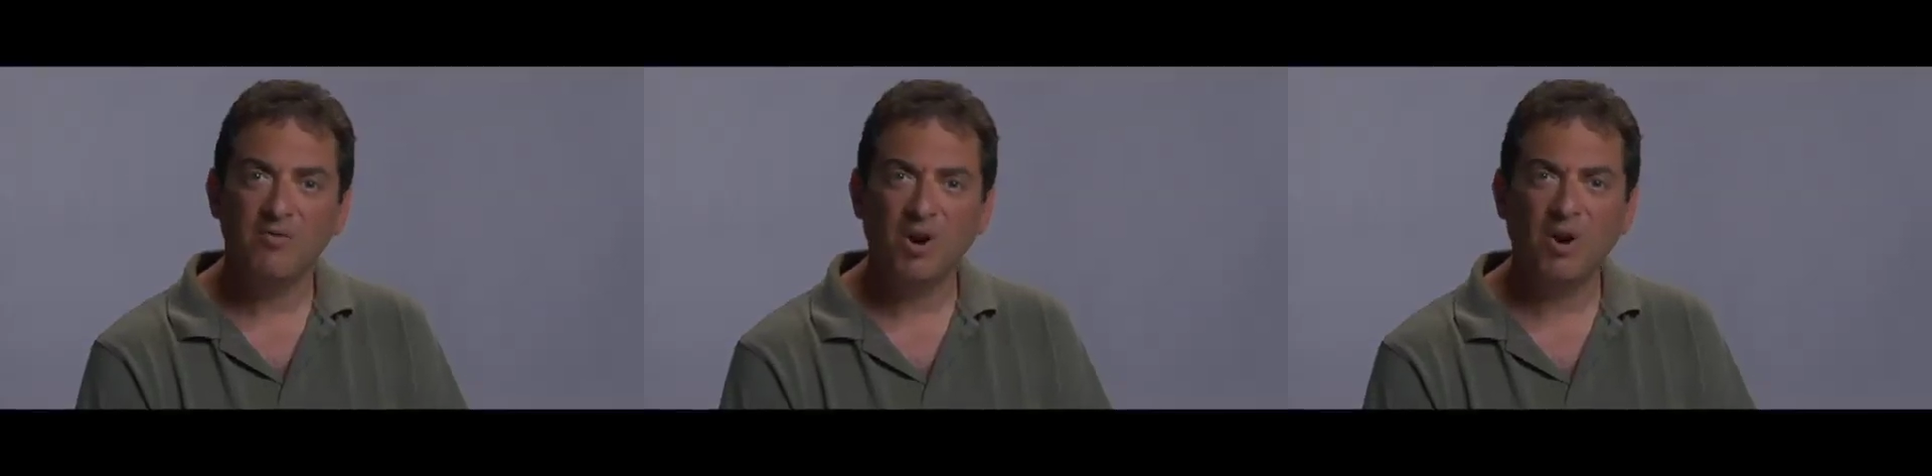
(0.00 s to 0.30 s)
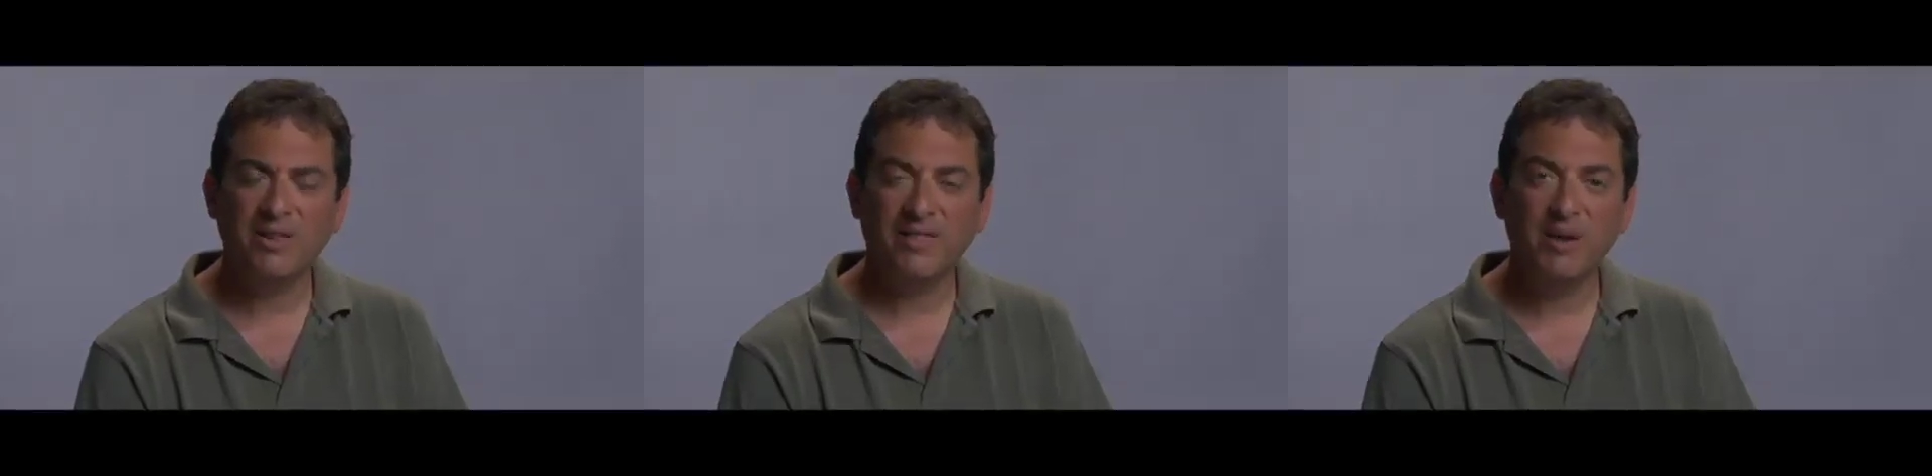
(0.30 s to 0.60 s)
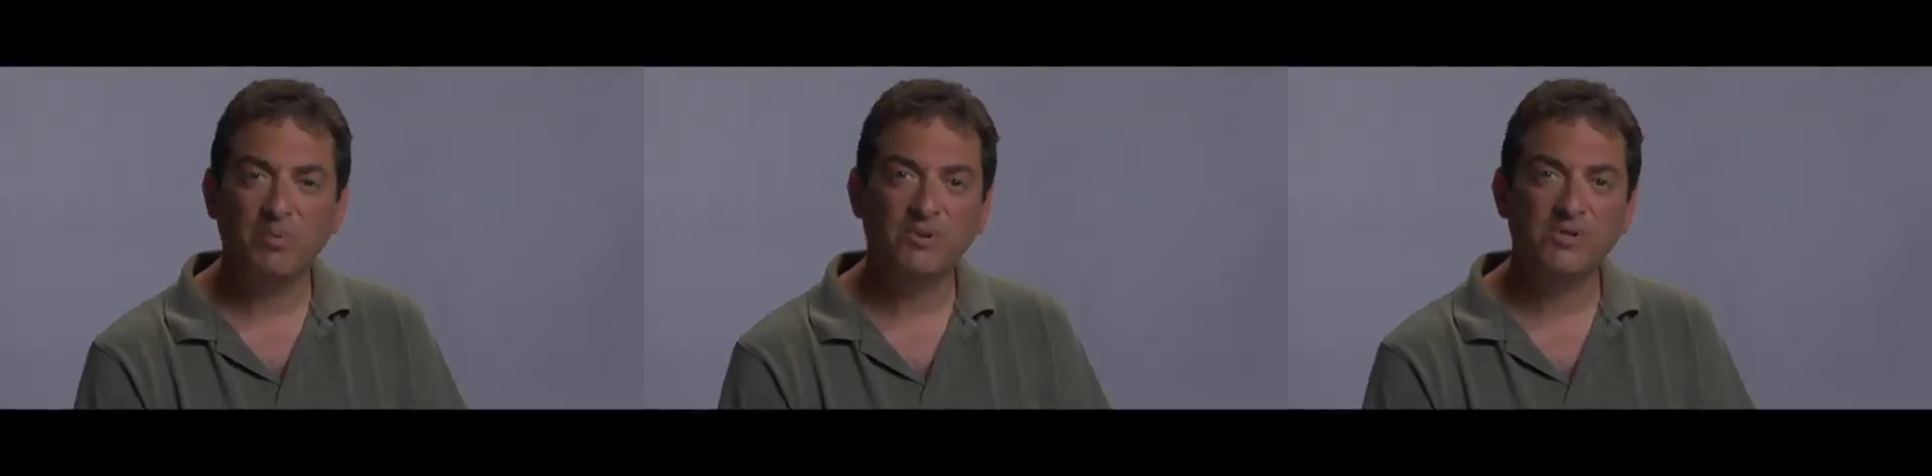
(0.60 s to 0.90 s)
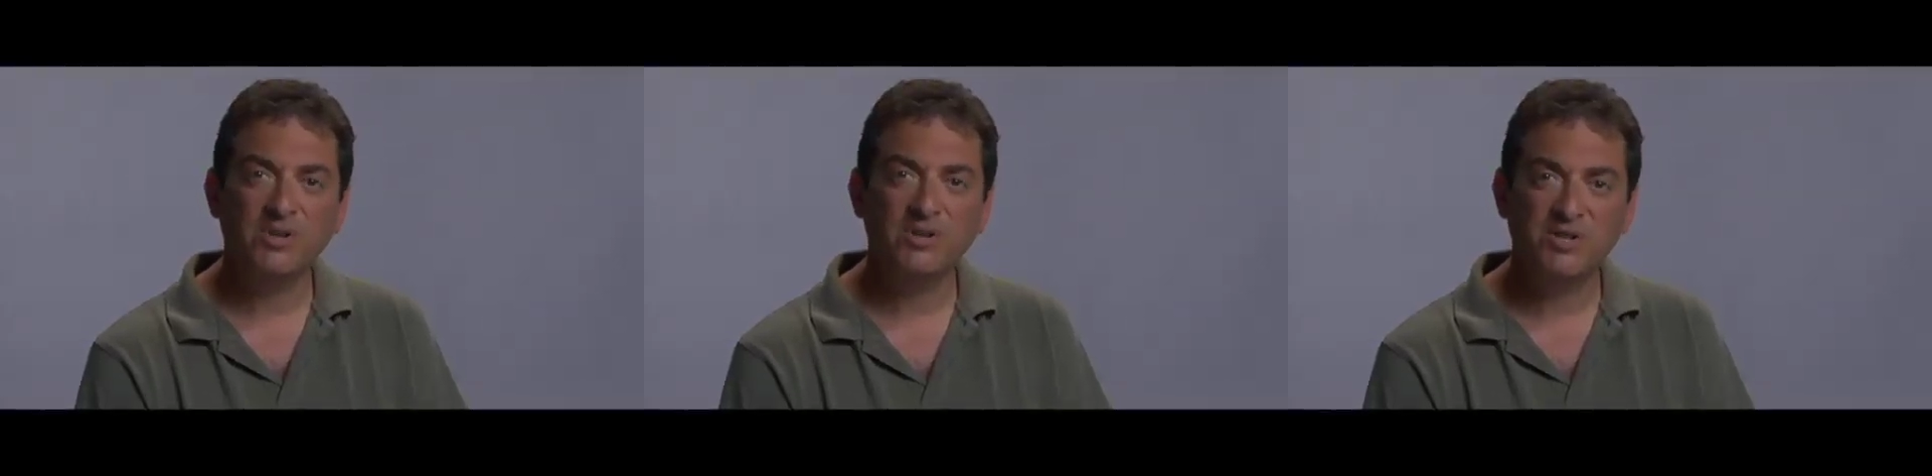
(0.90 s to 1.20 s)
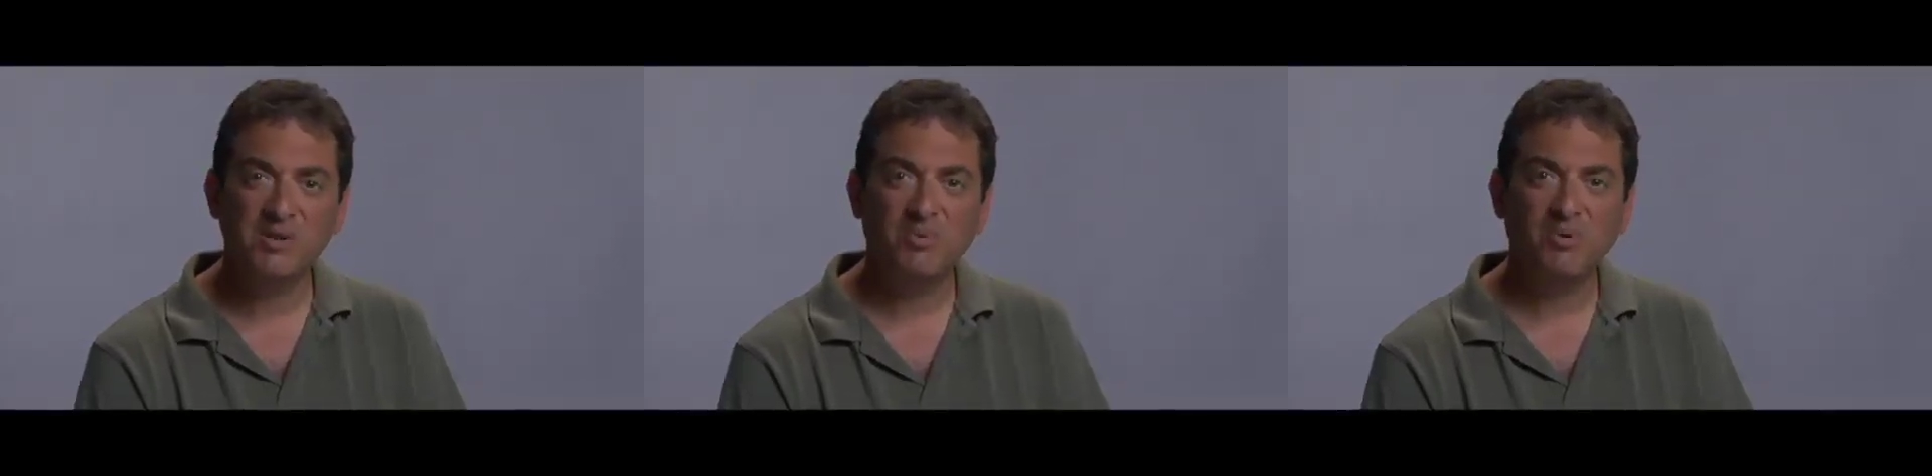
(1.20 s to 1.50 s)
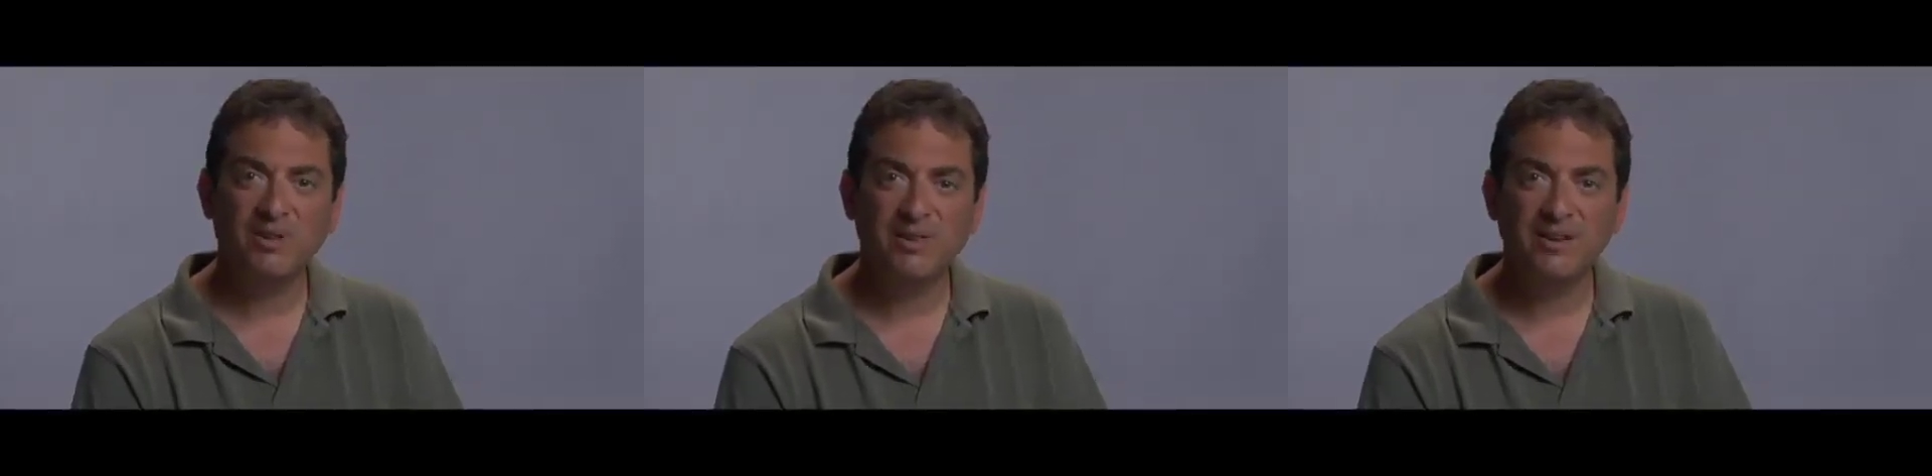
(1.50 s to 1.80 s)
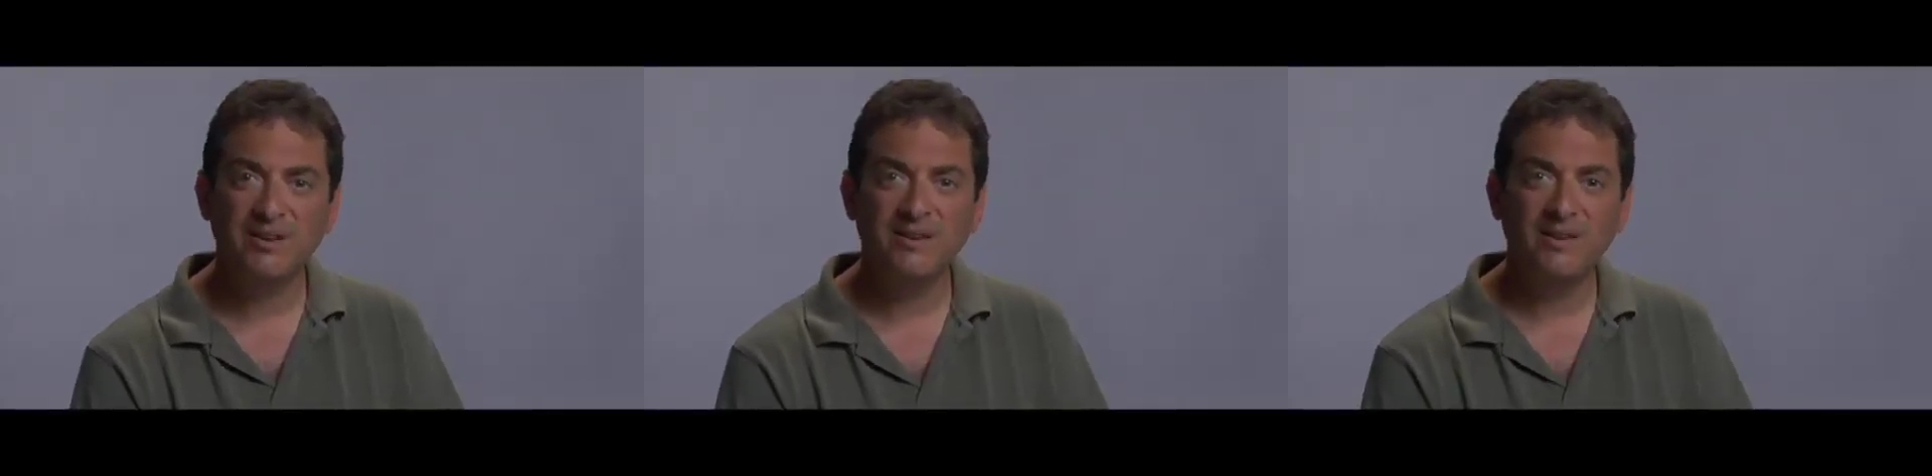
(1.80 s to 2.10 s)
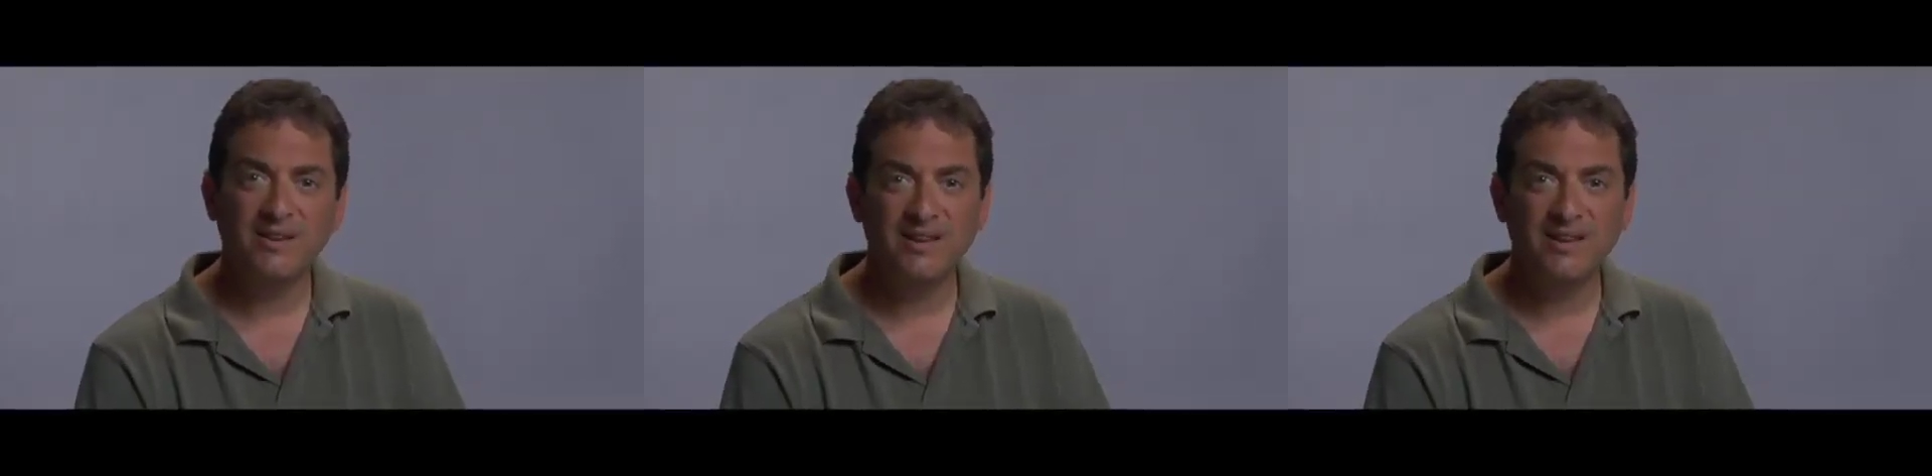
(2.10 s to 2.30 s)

Regarding labels, simple, clean,